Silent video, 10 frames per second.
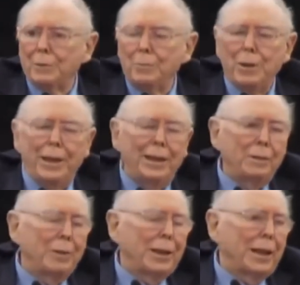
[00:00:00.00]
to be
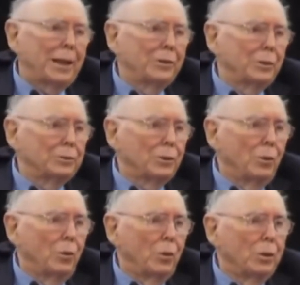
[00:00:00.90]
paying a big annual
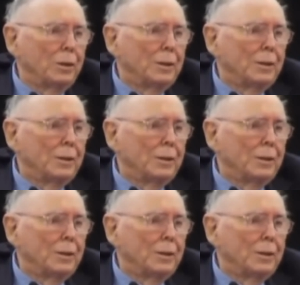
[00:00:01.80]
toll